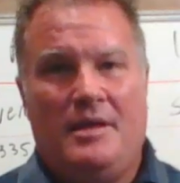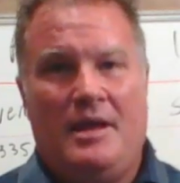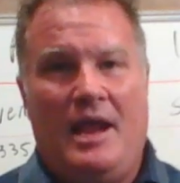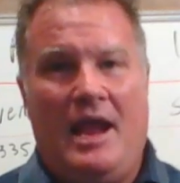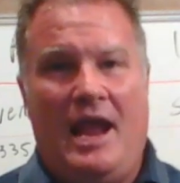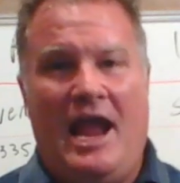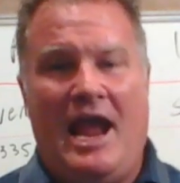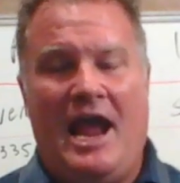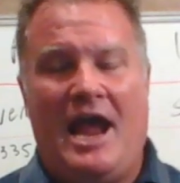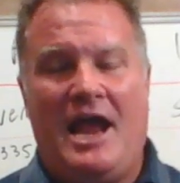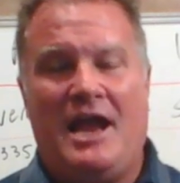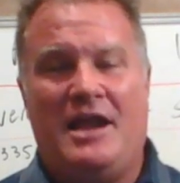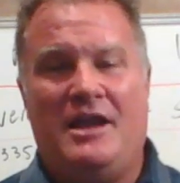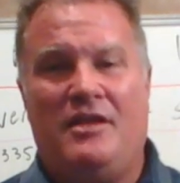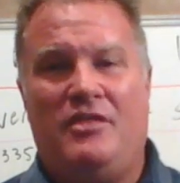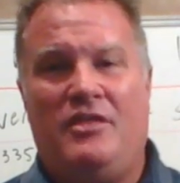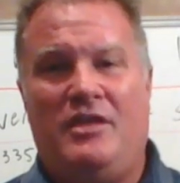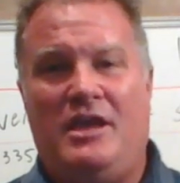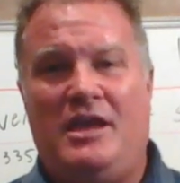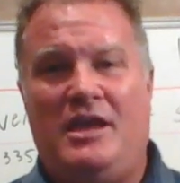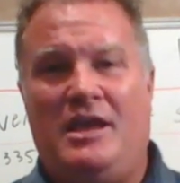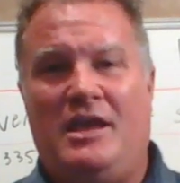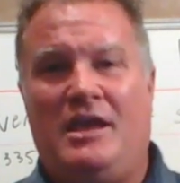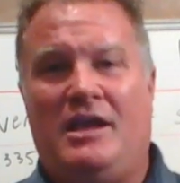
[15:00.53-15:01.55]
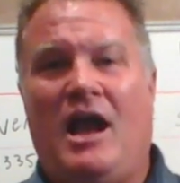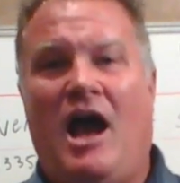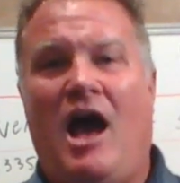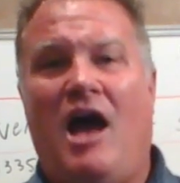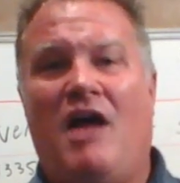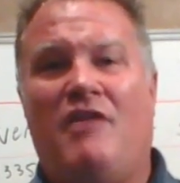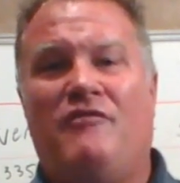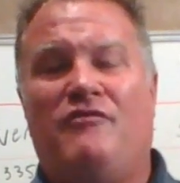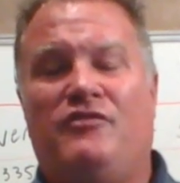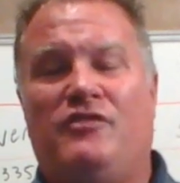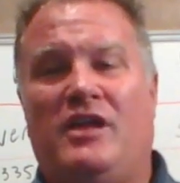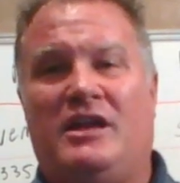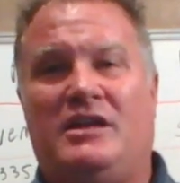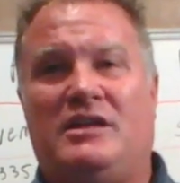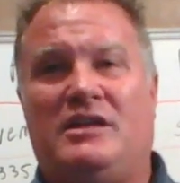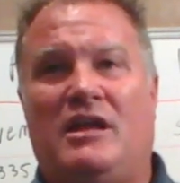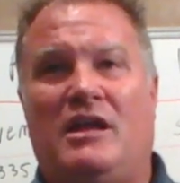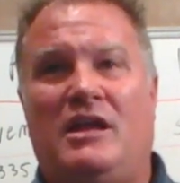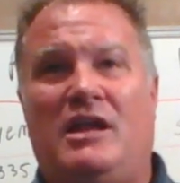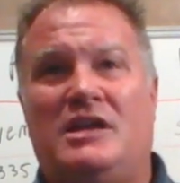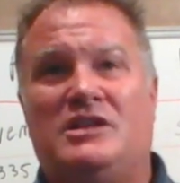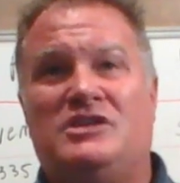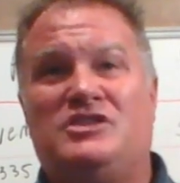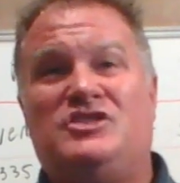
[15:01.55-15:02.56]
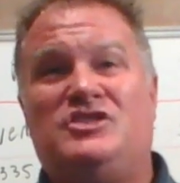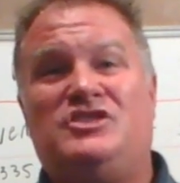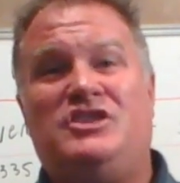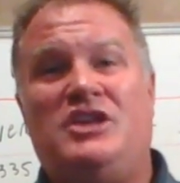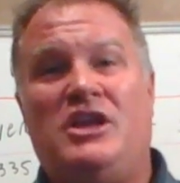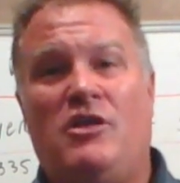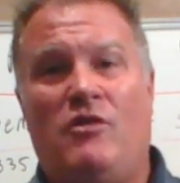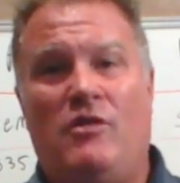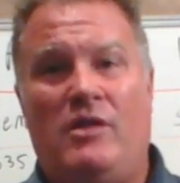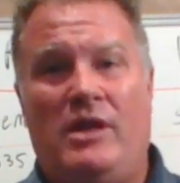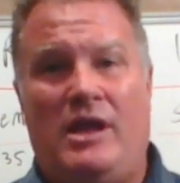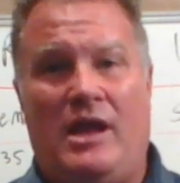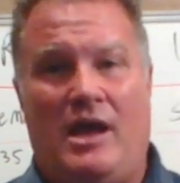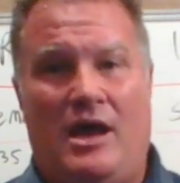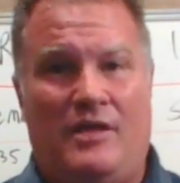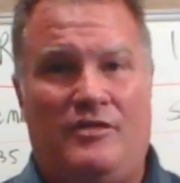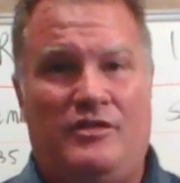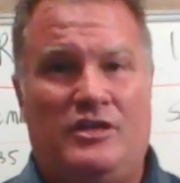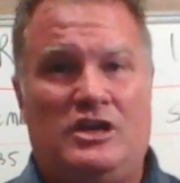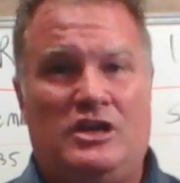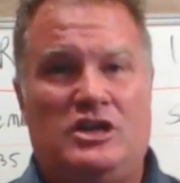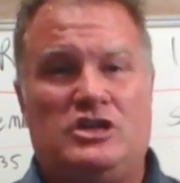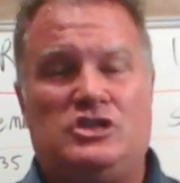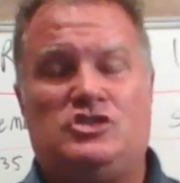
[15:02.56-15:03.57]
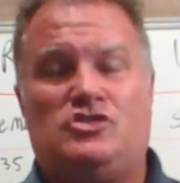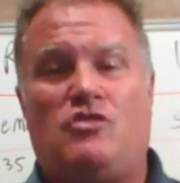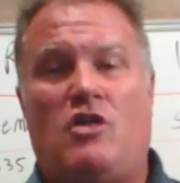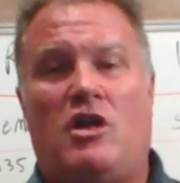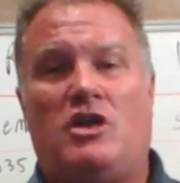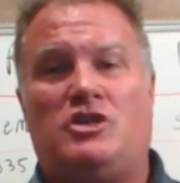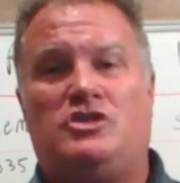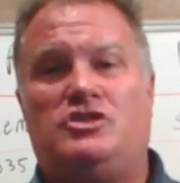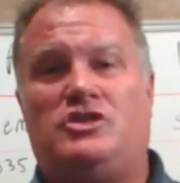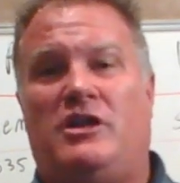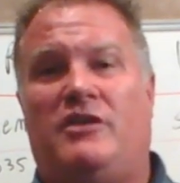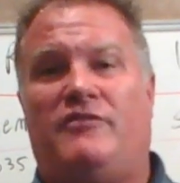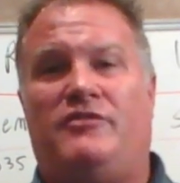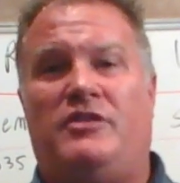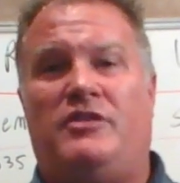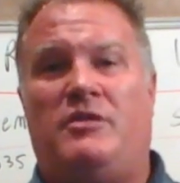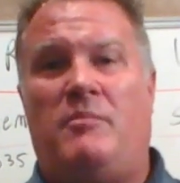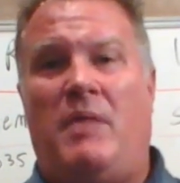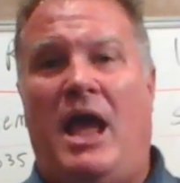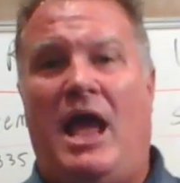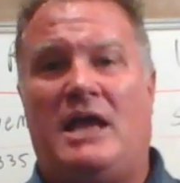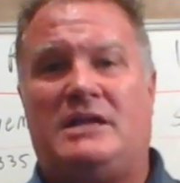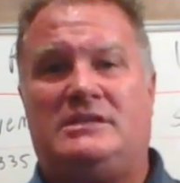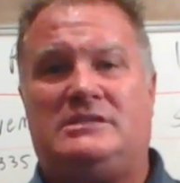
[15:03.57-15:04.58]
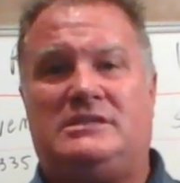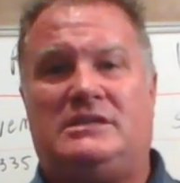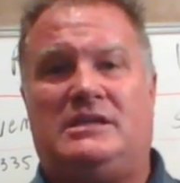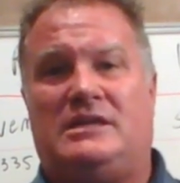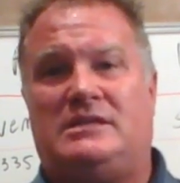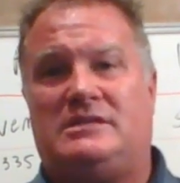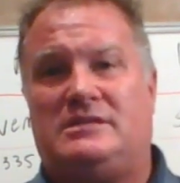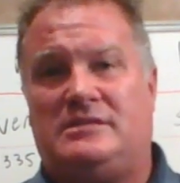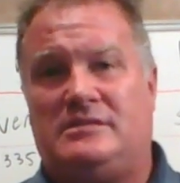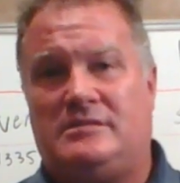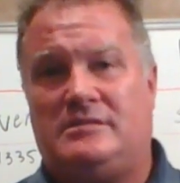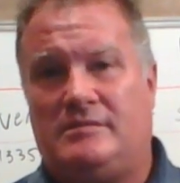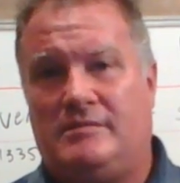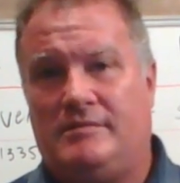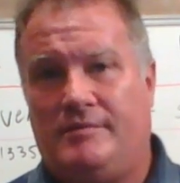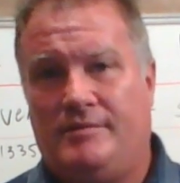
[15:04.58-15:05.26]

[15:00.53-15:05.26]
and the conflict in Syria and the destruction of Damascus,